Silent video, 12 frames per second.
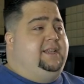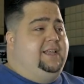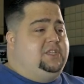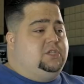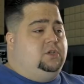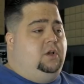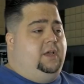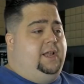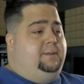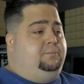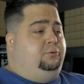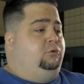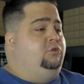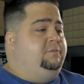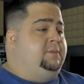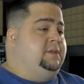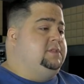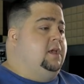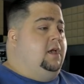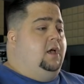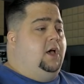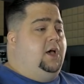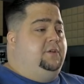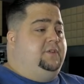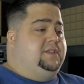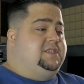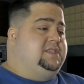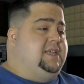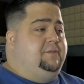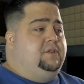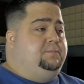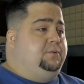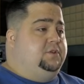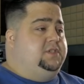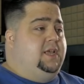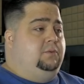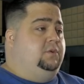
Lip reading: it saw an improvement of 7%,